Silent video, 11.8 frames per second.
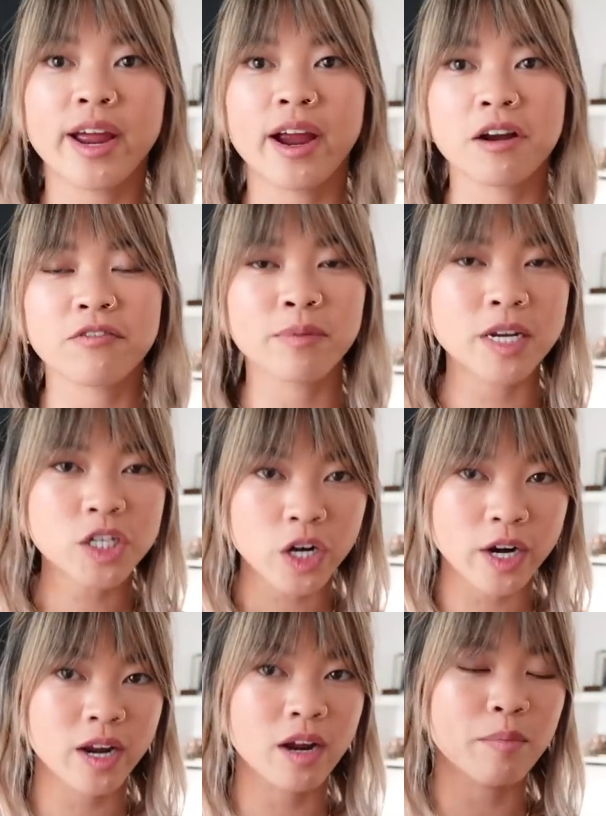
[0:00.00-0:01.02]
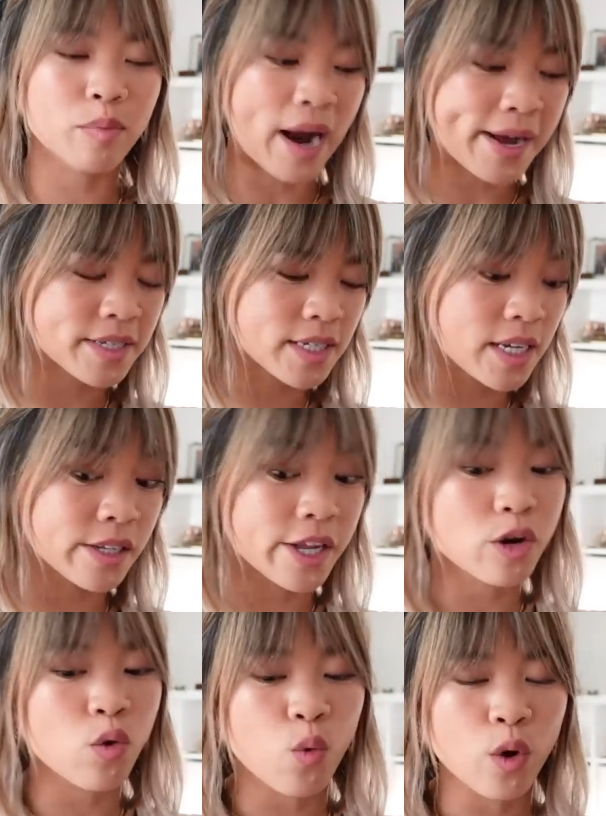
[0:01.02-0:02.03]
hair from it turning brassy and
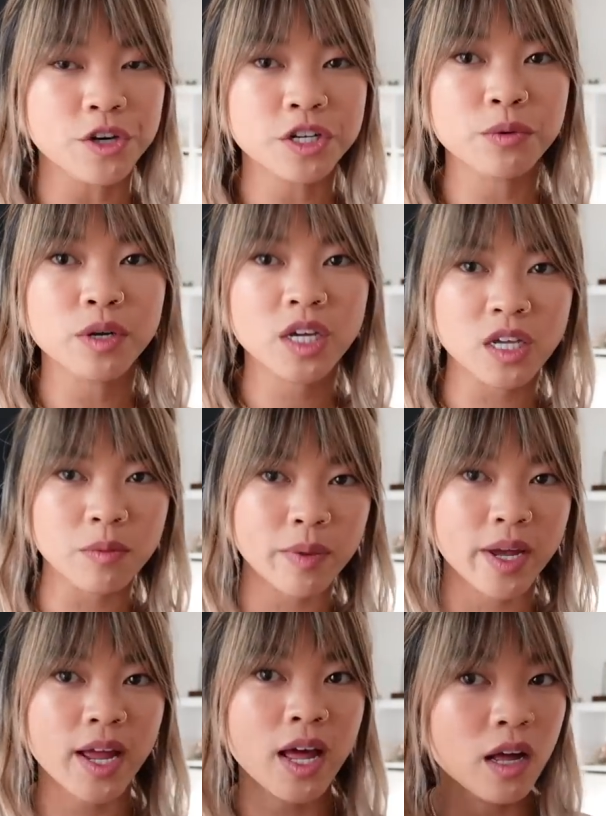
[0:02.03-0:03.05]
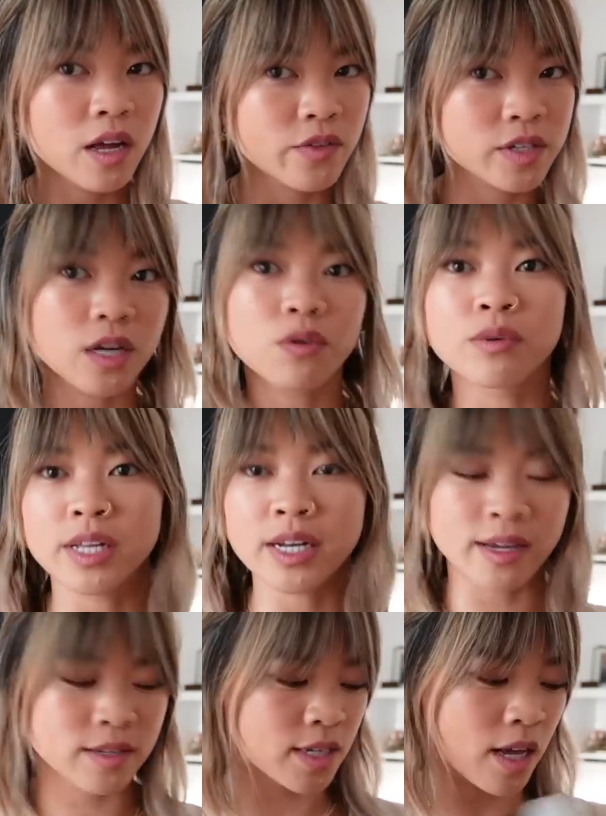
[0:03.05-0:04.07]
like orange and it will keep it this like really
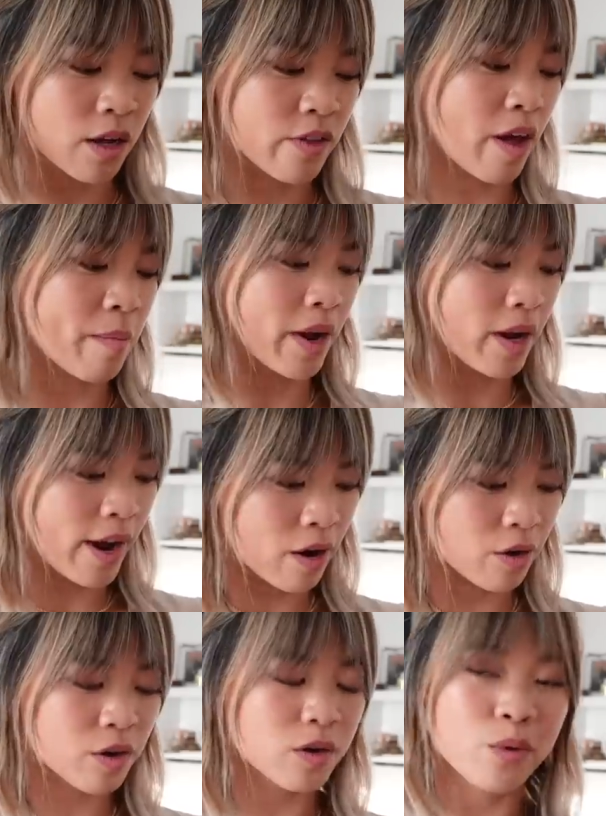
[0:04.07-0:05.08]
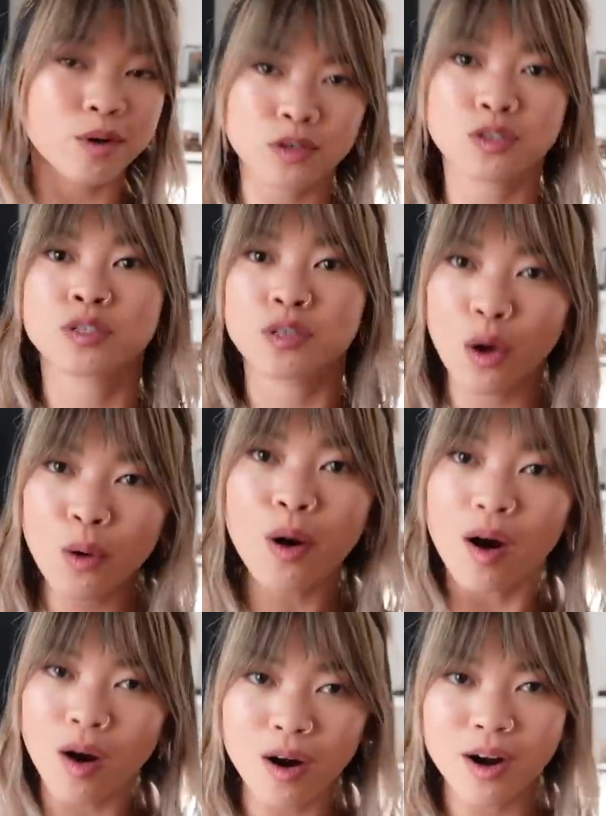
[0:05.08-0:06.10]
nice color that my hair girl works so
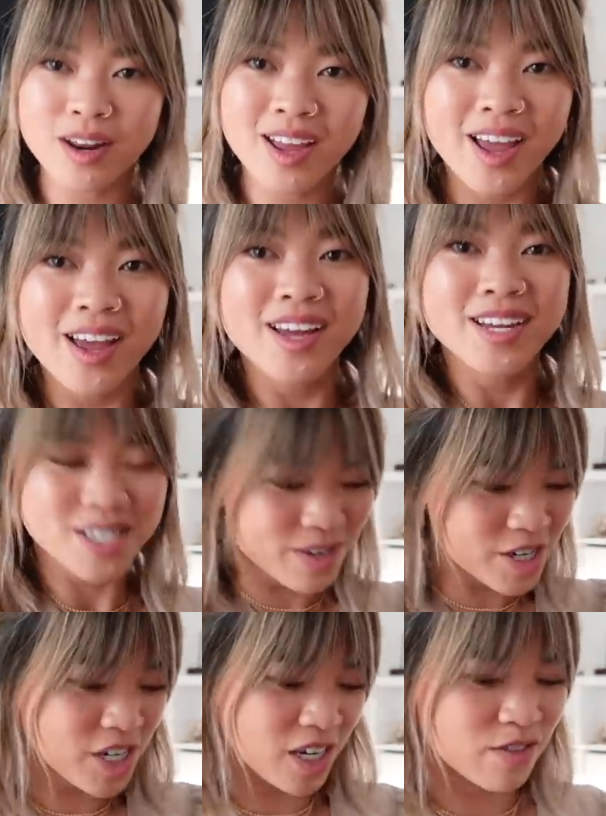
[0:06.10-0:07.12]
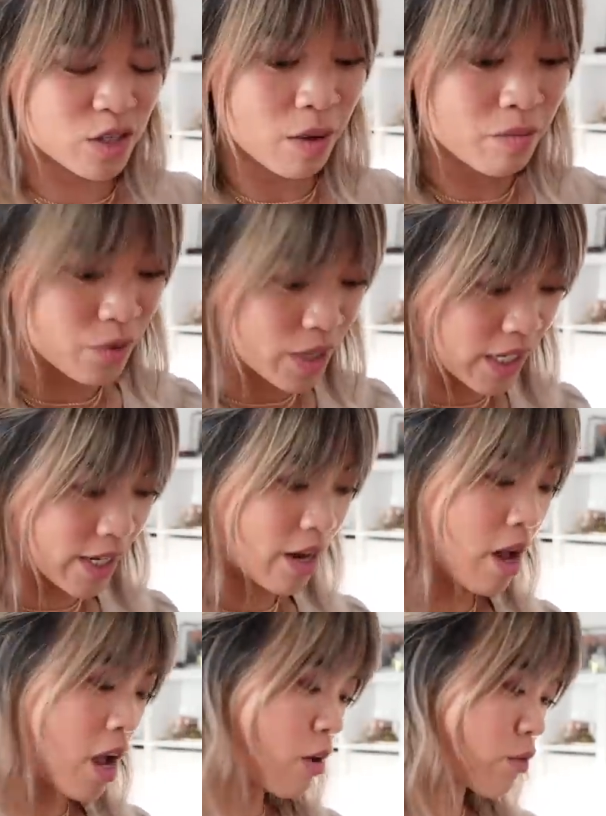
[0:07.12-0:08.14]
hard hard to achieve. So I'm really,
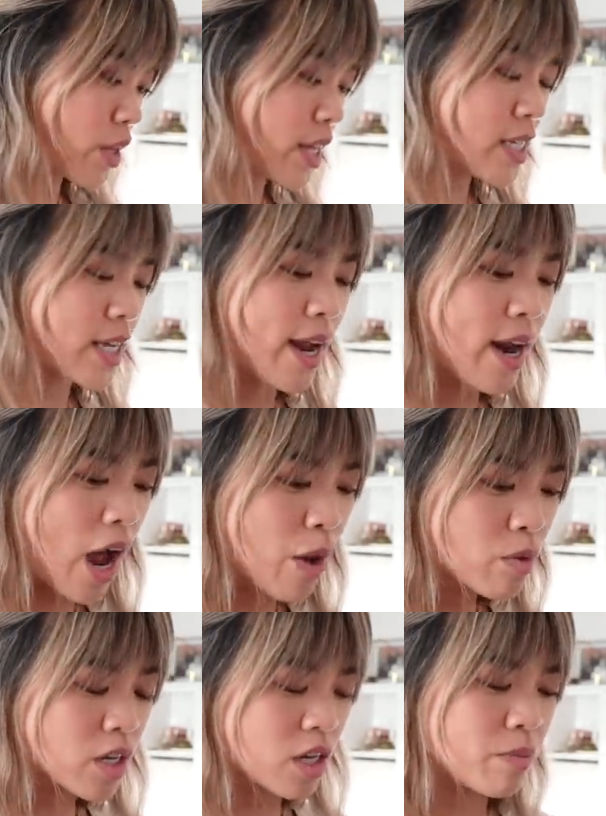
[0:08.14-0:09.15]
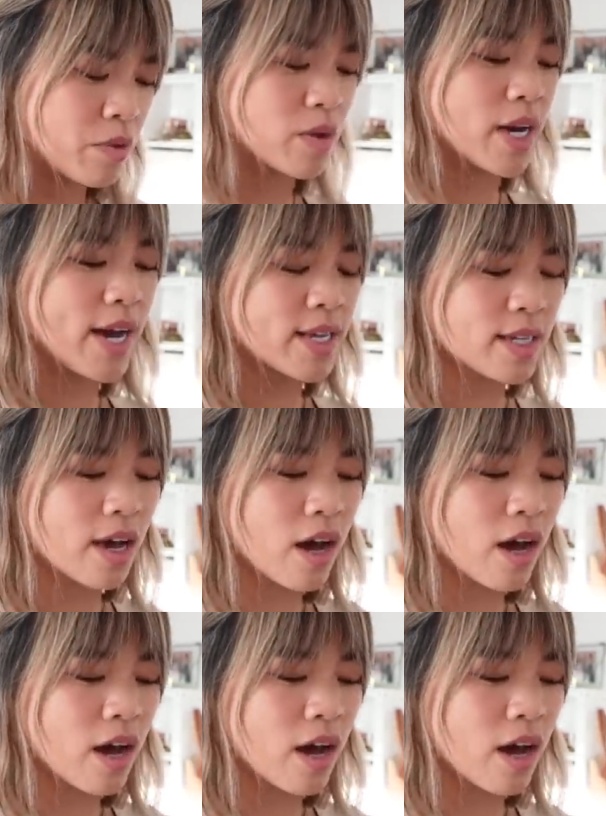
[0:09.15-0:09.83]
really excited. I will keep you guys